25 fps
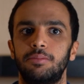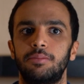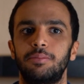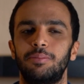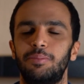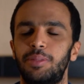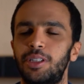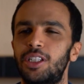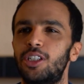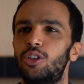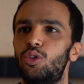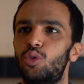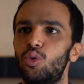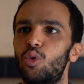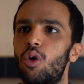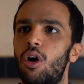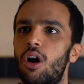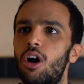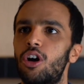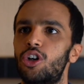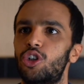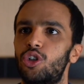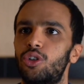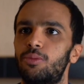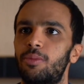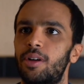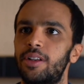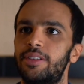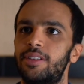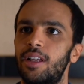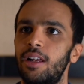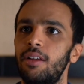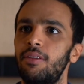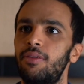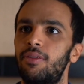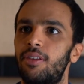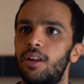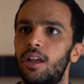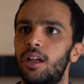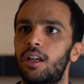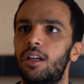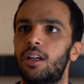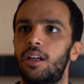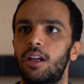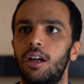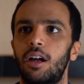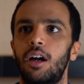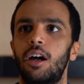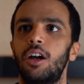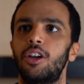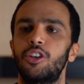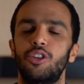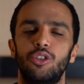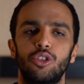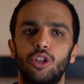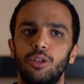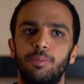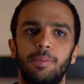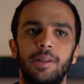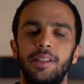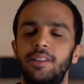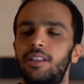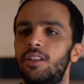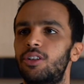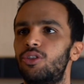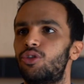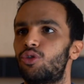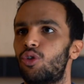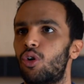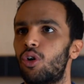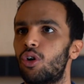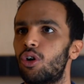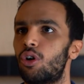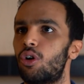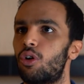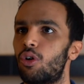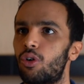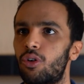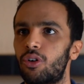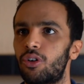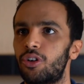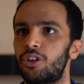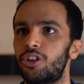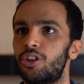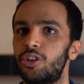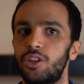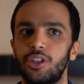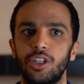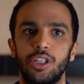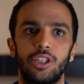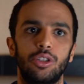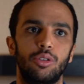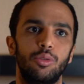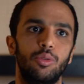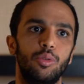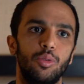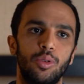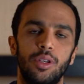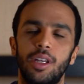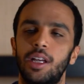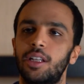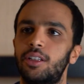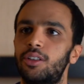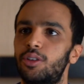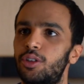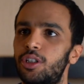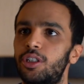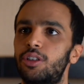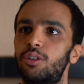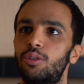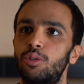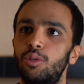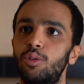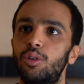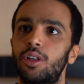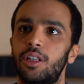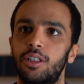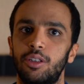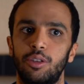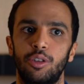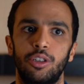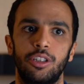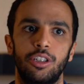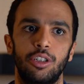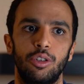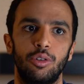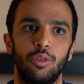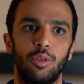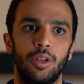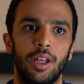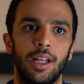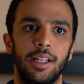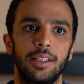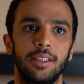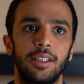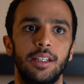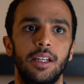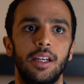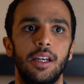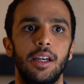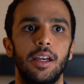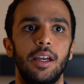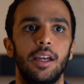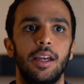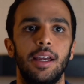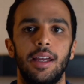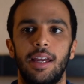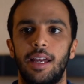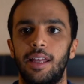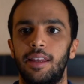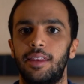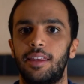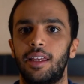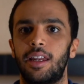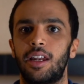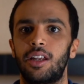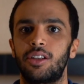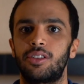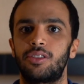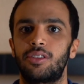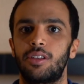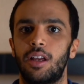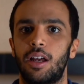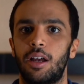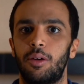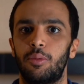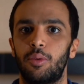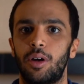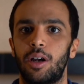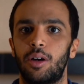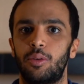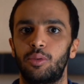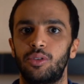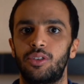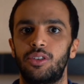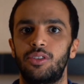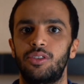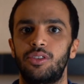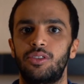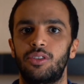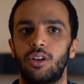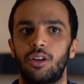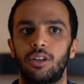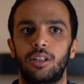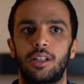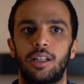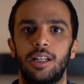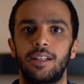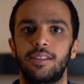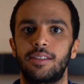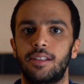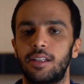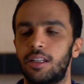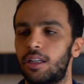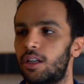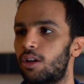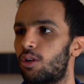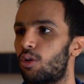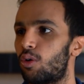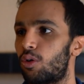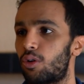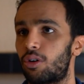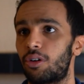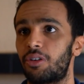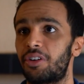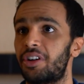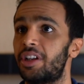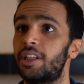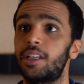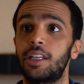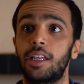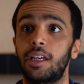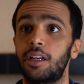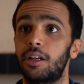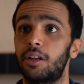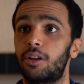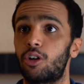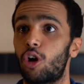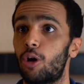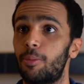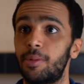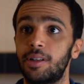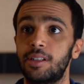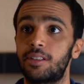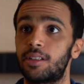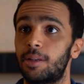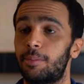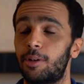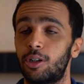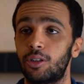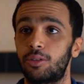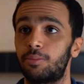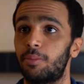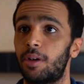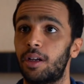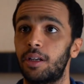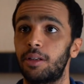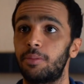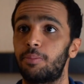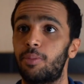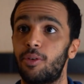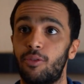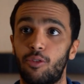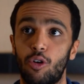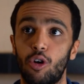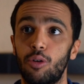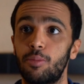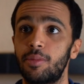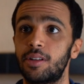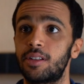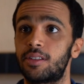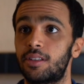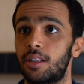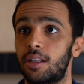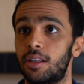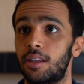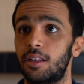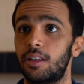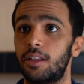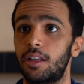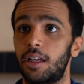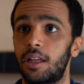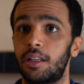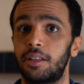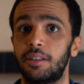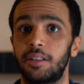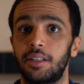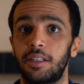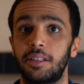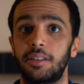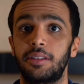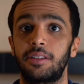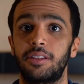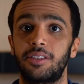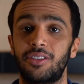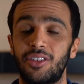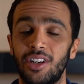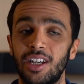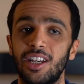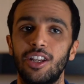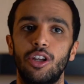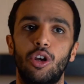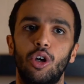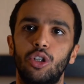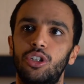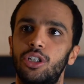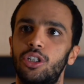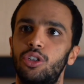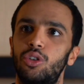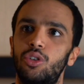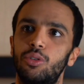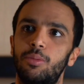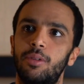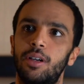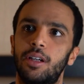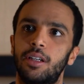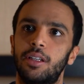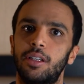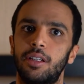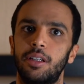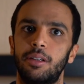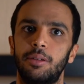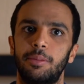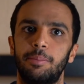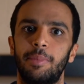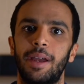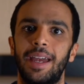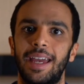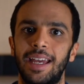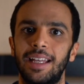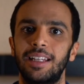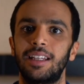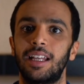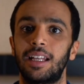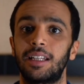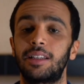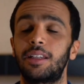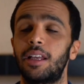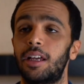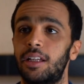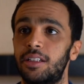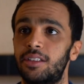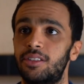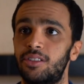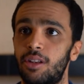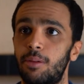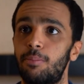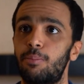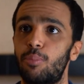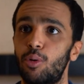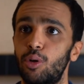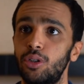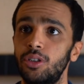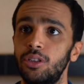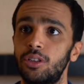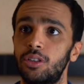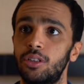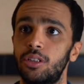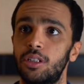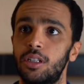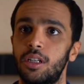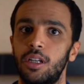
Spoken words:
be too harsh on myself, like, you're not mentally strong, or you need to do that, you need to do that, you need to do that. And then I would start listening or reading comments about my performance, and it really got into my head at some point.